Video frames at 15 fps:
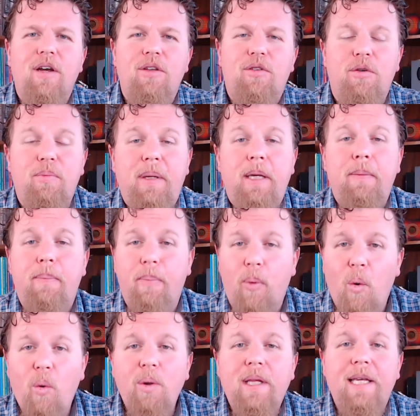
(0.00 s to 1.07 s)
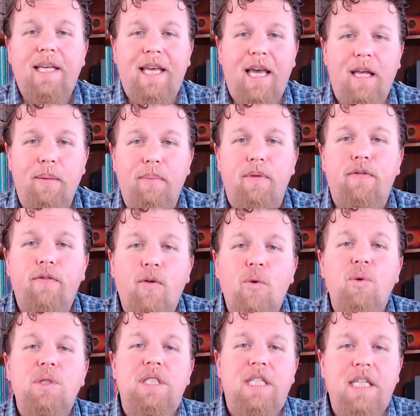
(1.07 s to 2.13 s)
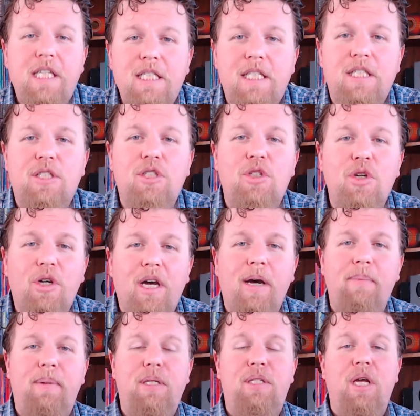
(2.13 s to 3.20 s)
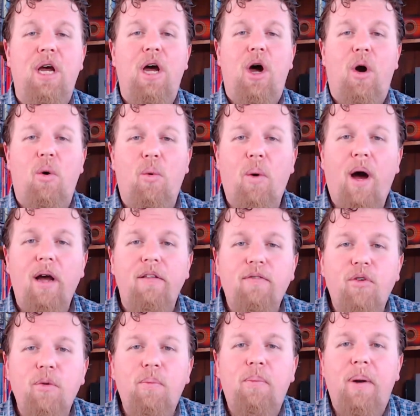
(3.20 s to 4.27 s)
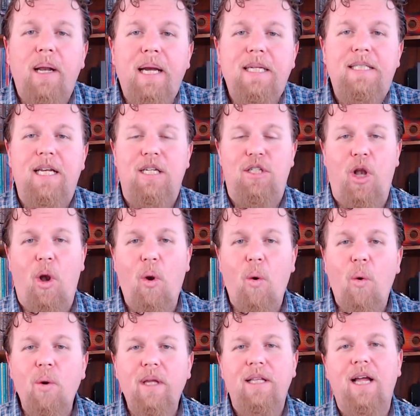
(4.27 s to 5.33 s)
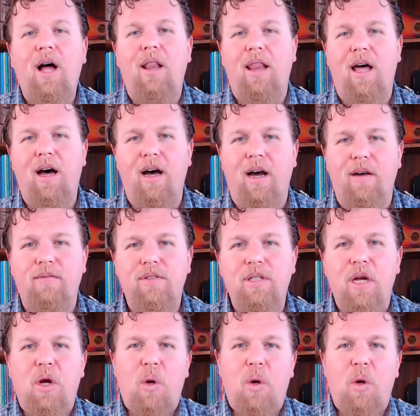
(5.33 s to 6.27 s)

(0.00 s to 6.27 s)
through being born again, before Jesus took up his rightful place as Lord in our lives,